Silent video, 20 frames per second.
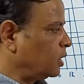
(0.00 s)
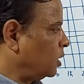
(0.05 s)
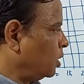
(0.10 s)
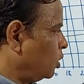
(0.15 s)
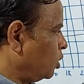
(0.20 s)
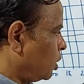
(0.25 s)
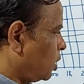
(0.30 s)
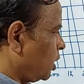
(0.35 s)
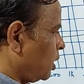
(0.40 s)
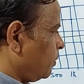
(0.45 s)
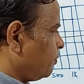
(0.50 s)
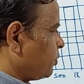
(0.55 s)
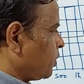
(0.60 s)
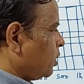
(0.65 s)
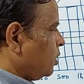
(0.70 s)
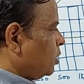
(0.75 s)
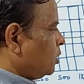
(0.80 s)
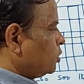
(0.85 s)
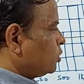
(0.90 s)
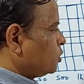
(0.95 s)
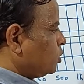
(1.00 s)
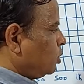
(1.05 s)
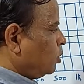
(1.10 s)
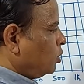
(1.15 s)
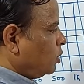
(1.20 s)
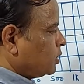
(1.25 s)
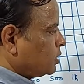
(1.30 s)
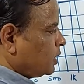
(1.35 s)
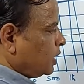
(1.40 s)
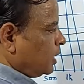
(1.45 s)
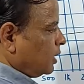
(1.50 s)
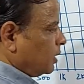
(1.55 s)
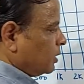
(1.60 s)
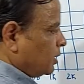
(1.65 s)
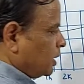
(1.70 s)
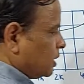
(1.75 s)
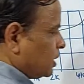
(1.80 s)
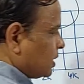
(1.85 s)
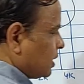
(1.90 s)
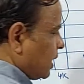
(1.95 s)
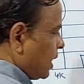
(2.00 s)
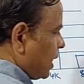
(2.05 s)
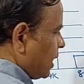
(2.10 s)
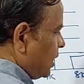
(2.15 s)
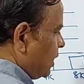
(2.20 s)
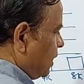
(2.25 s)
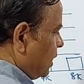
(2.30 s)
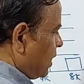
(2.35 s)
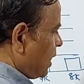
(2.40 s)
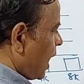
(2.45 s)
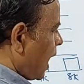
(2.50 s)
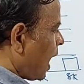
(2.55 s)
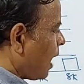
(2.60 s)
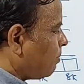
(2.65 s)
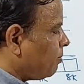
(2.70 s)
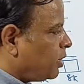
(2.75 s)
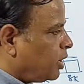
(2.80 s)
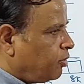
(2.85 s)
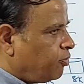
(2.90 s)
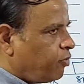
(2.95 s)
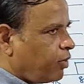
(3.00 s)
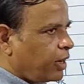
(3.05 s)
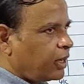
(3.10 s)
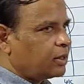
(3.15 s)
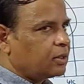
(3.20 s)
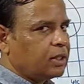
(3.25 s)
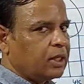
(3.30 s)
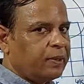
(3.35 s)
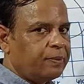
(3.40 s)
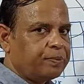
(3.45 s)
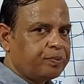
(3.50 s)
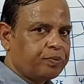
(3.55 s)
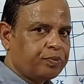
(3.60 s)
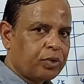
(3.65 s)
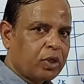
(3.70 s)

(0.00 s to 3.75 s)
Okay, so see, this can amplify the